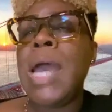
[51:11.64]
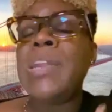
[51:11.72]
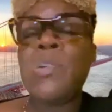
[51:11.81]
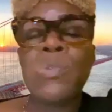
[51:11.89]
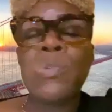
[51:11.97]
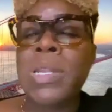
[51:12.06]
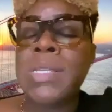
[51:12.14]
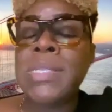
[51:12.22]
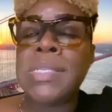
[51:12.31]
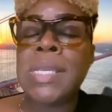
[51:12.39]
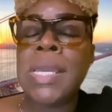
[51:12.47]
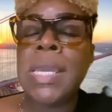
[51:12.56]
I don't want to
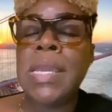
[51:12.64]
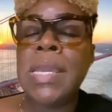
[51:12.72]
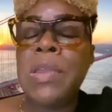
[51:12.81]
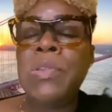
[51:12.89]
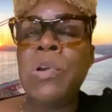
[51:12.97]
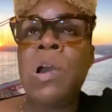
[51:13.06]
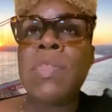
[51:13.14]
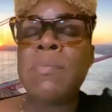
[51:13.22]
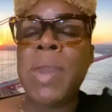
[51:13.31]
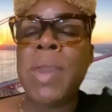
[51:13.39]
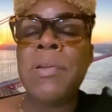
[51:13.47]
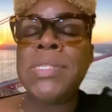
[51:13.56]
see no
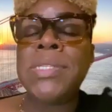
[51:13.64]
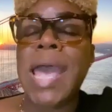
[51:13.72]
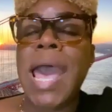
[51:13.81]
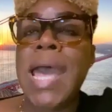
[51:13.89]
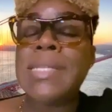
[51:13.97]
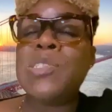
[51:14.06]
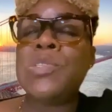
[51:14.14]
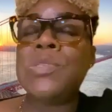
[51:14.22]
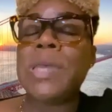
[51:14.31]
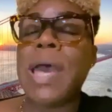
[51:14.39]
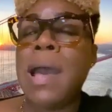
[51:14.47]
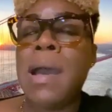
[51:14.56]
other parents at
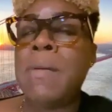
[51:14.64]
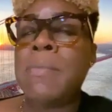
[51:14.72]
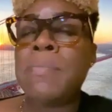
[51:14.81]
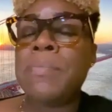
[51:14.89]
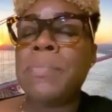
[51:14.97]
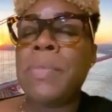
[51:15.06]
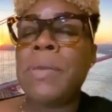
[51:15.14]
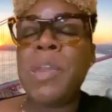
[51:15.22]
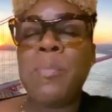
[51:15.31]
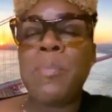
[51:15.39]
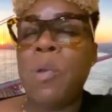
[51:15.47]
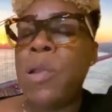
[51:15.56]

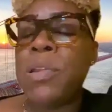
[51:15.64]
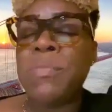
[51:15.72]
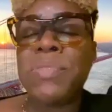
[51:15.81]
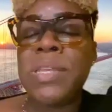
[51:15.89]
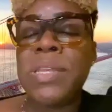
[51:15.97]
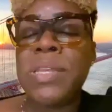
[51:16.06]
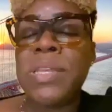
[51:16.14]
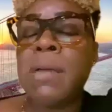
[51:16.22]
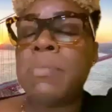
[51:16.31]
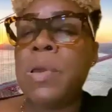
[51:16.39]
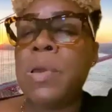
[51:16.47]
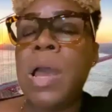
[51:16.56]
be a part of this
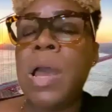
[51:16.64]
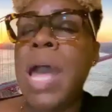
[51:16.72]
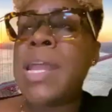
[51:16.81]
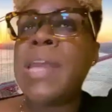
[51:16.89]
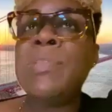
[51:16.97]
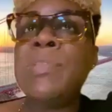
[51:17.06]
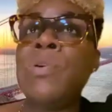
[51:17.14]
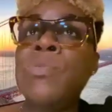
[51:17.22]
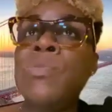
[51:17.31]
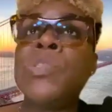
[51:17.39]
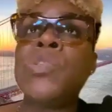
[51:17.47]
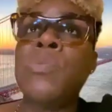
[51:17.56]
club. And I
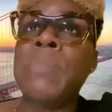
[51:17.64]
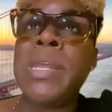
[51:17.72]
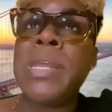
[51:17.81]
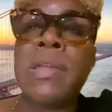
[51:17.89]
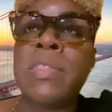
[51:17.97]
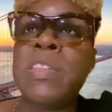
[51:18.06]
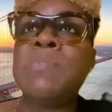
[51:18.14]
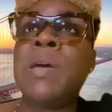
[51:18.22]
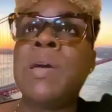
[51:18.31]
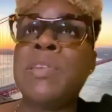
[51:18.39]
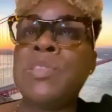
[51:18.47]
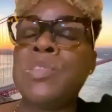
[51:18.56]
know so many others
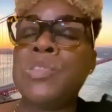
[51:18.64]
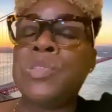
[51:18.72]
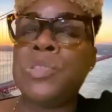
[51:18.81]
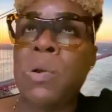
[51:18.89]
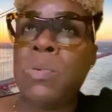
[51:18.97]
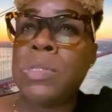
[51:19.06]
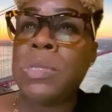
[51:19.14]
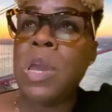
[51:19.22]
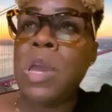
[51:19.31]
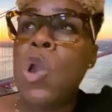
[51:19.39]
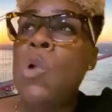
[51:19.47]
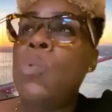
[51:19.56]
mothers don't.
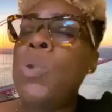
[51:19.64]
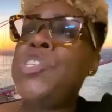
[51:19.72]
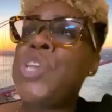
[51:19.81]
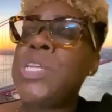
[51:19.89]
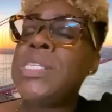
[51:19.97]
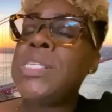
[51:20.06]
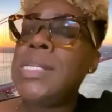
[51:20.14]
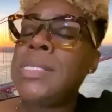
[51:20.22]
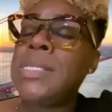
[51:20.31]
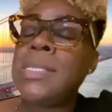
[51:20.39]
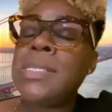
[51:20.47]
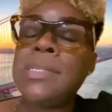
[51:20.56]
We just need
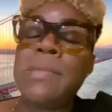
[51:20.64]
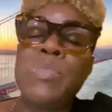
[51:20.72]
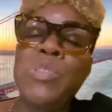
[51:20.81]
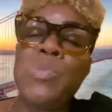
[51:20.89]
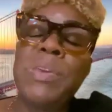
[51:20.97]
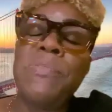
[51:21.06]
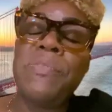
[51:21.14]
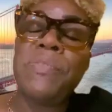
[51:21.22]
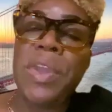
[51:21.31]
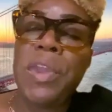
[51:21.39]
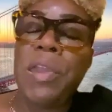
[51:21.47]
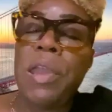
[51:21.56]
the system to be
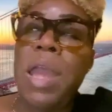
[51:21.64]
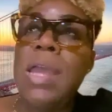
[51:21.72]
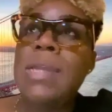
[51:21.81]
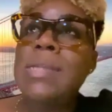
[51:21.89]
fair.